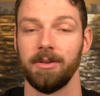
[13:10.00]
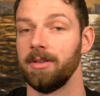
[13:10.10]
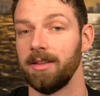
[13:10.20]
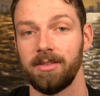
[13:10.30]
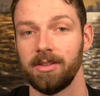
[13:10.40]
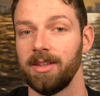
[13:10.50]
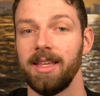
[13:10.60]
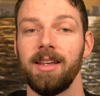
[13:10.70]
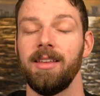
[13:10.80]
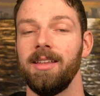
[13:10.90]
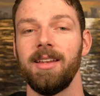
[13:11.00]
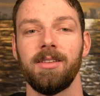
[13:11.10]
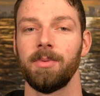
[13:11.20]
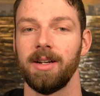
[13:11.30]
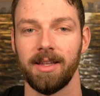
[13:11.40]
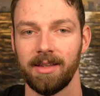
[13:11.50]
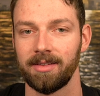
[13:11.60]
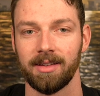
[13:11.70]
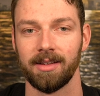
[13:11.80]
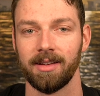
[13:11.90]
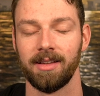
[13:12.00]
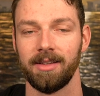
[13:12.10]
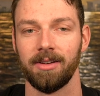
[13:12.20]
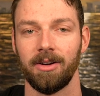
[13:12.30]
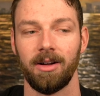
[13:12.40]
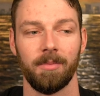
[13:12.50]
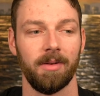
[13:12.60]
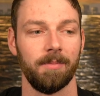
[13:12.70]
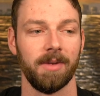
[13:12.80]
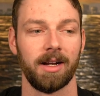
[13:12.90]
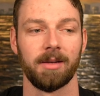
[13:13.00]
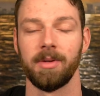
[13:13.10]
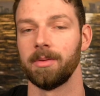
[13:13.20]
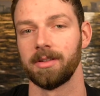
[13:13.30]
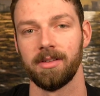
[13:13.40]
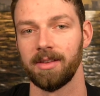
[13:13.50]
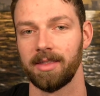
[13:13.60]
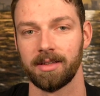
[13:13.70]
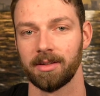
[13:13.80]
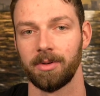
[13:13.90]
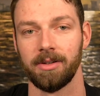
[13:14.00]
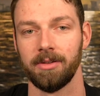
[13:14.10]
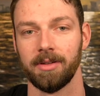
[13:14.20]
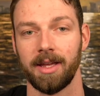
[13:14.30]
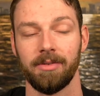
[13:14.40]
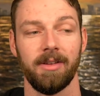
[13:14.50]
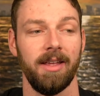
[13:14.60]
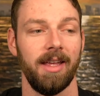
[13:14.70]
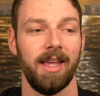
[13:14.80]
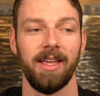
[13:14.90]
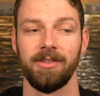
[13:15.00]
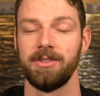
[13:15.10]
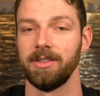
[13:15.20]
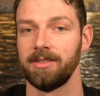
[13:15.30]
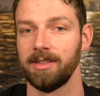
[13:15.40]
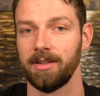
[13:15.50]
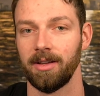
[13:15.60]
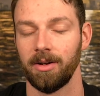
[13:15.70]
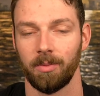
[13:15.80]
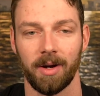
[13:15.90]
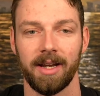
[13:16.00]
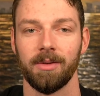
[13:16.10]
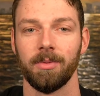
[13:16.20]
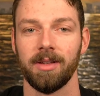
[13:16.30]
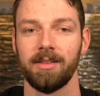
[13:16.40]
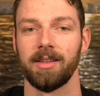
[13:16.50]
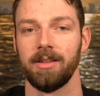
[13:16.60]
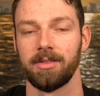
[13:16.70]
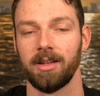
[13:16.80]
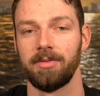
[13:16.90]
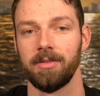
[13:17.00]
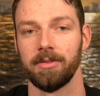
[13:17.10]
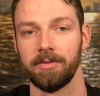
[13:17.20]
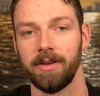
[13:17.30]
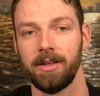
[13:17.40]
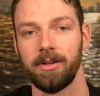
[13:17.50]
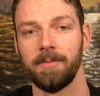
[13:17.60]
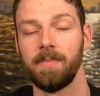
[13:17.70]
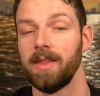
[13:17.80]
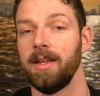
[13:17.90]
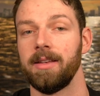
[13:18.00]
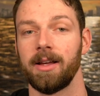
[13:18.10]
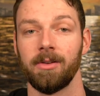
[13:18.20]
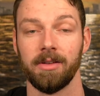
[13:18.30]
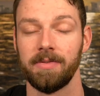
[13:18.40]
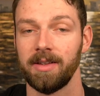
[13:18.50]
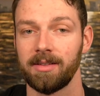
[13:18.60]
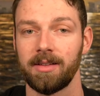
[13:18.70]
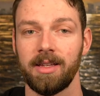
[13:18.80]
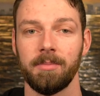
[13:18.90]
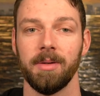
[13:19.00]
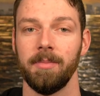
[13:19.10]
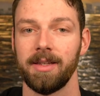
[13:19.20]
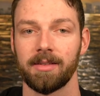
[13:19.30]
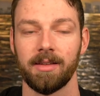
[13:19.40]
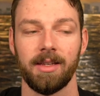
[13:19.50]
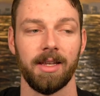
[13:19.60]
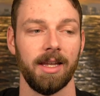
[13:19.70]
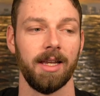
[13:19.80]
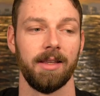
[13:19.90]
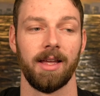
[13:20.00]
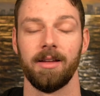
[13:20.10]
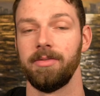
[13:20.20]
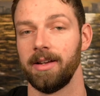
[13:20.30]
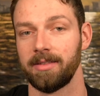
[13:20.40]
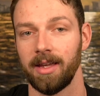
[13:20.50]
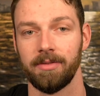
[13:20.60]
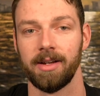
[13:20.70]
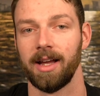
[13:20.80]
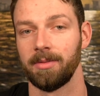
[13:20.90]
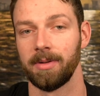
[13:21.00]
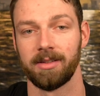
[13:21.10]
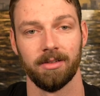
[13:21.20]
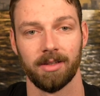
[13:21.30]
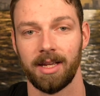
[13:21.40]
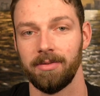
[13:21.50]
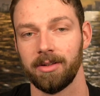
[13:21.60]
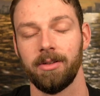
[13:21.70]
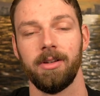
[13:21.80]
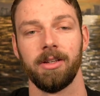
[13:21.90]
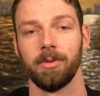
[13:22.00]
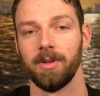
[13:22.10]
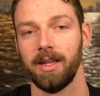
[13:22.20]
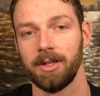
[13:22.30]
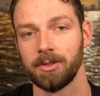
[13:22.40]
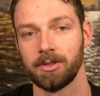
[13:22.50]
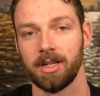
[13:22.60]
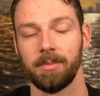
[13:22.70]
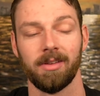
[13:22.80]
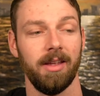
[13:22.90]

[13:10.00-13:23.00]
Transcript: it's just, it is what it is. And, I'm not going to be able to do the things I want to do in life. It's just a way to really set yourself up for failure, not only physically, but mentally. And that affects every aspect of your life, including your relationships.